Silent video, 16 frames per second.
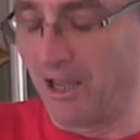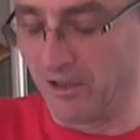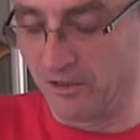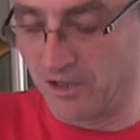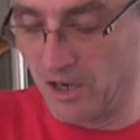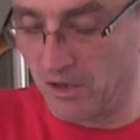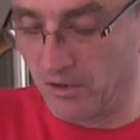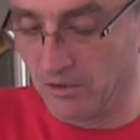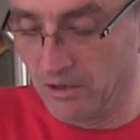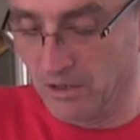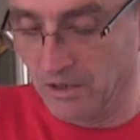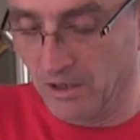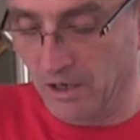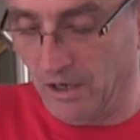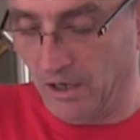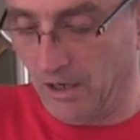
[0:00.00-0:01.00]
days. So
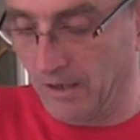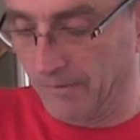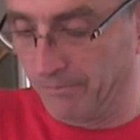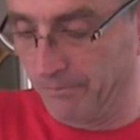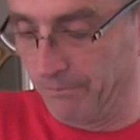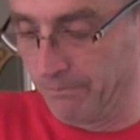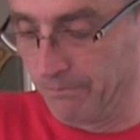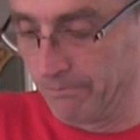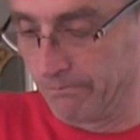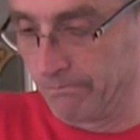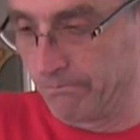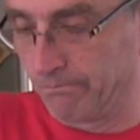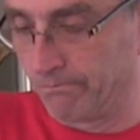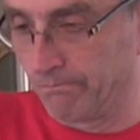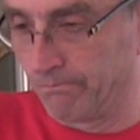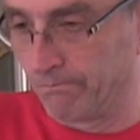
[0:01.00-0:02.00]
um,
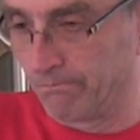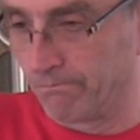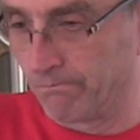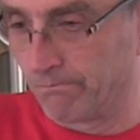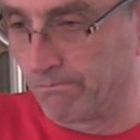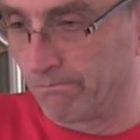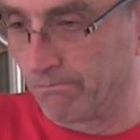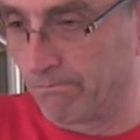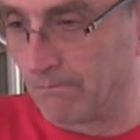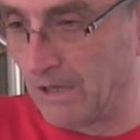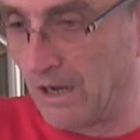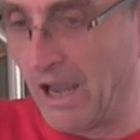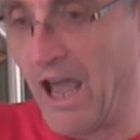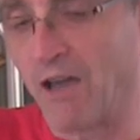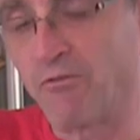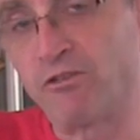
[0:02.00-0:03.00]

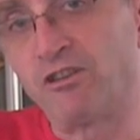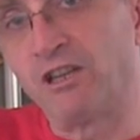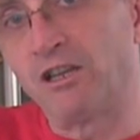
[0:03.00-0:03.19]
I have